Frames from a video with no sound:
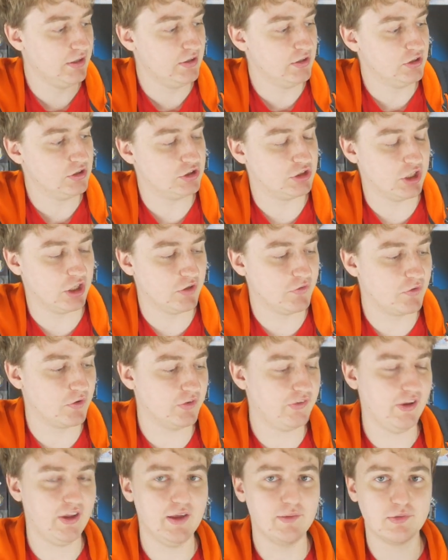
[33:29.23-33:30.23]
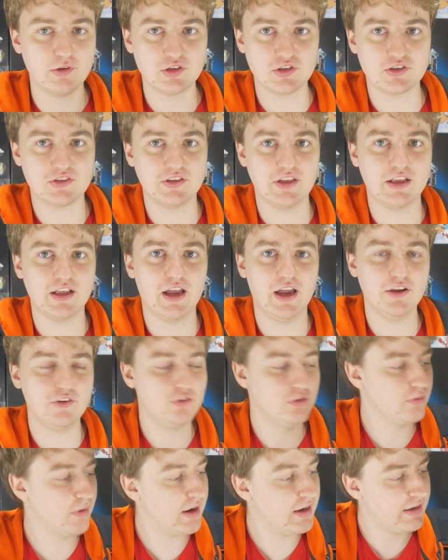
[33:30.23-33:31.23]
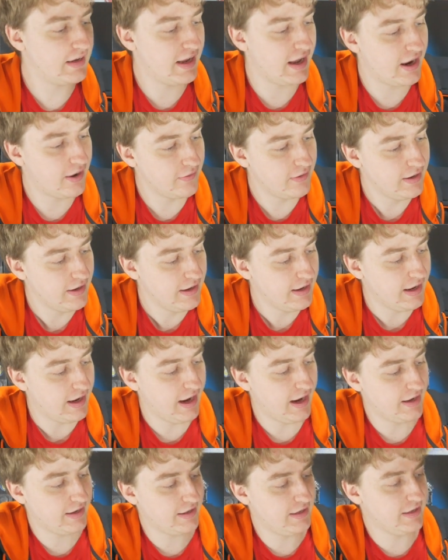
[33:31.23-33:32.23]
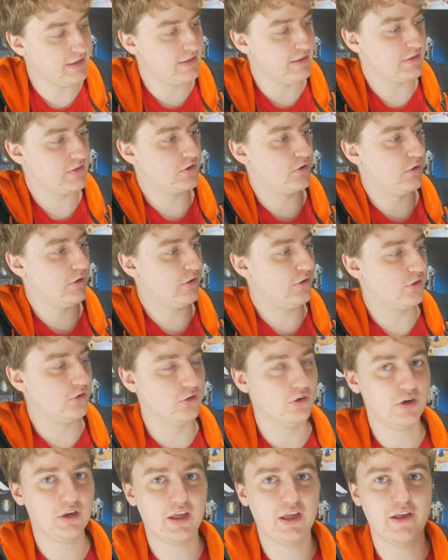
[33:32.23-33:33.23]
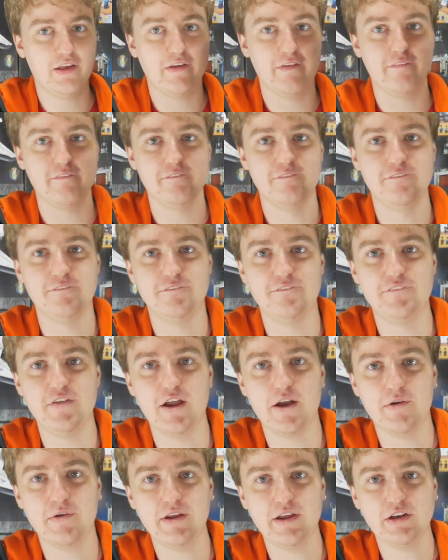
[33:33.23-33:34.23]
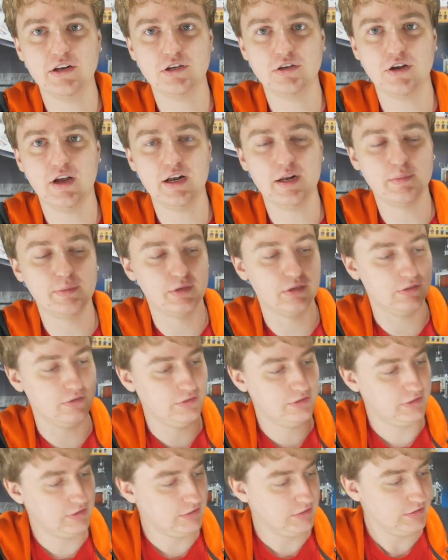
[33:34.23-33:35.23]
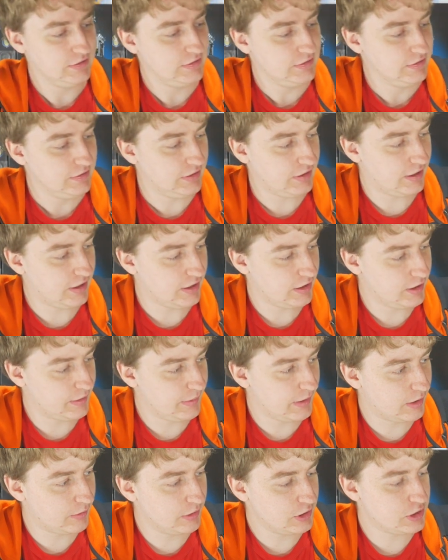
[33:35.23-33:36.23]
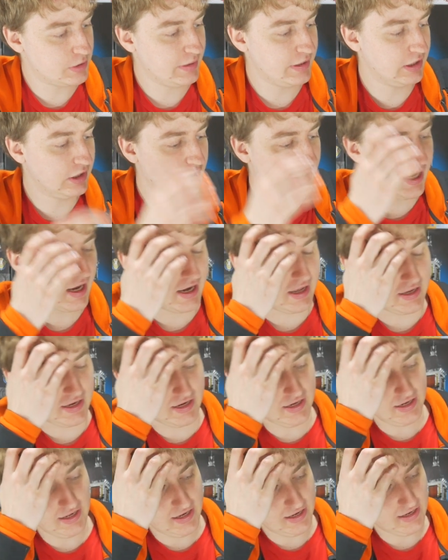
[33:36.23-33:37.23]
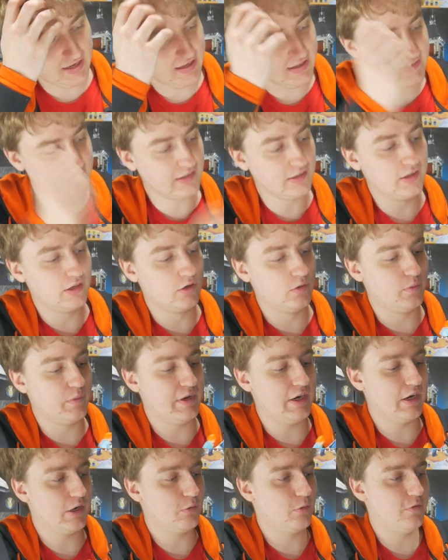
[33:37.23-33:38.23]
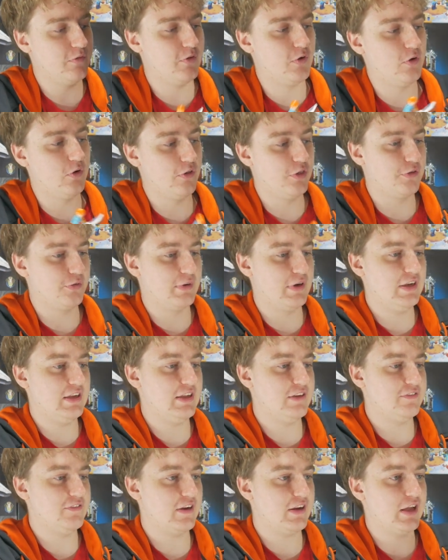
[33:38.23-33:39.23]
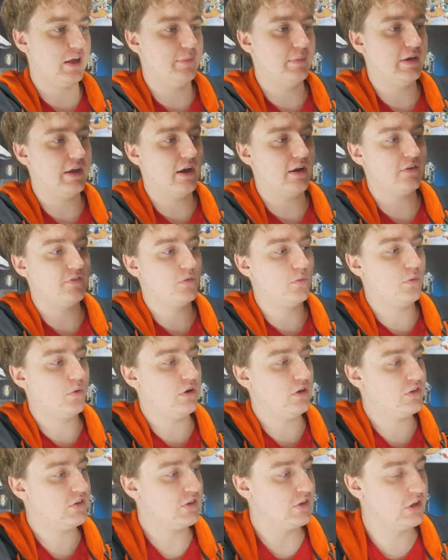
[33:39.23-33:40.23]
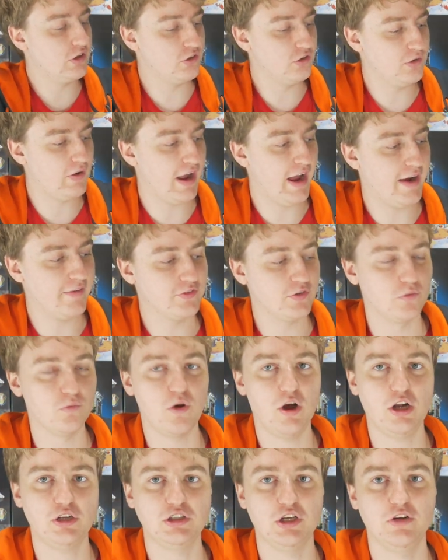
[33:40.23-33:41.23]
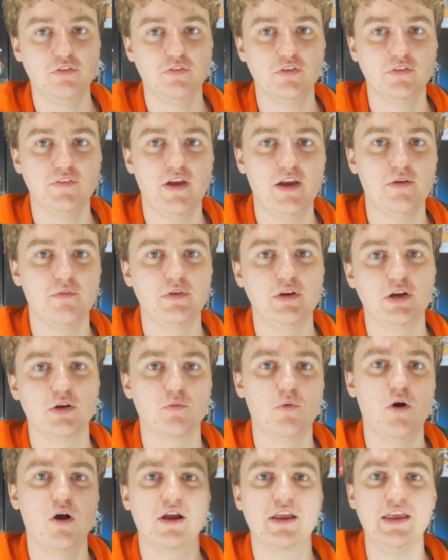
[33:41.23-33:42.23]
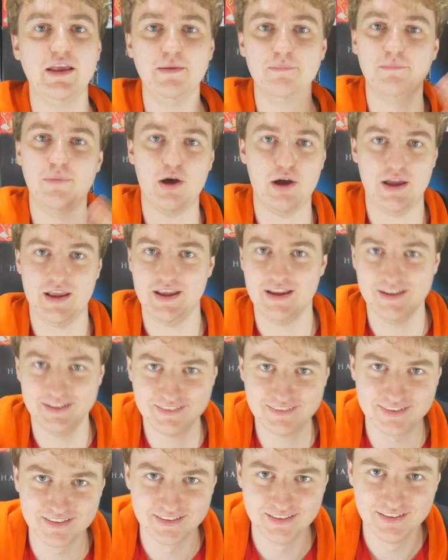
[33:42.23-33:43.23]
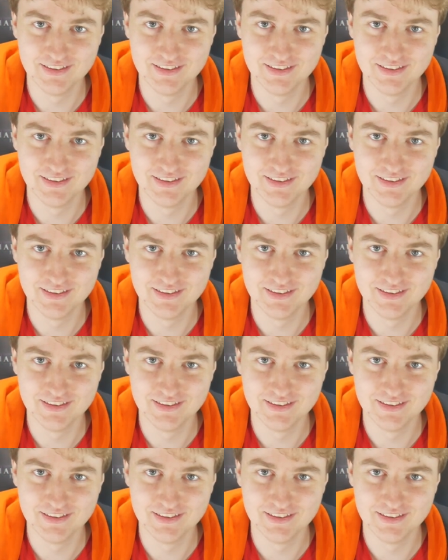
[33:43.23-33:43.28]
shelf or table, just like I do right now, and it is going to look very incredible. No matter which way you look at it. It is a little weird with the whole 3D effect coming out of the wall, so you do have to watch out for that when you're walking by it.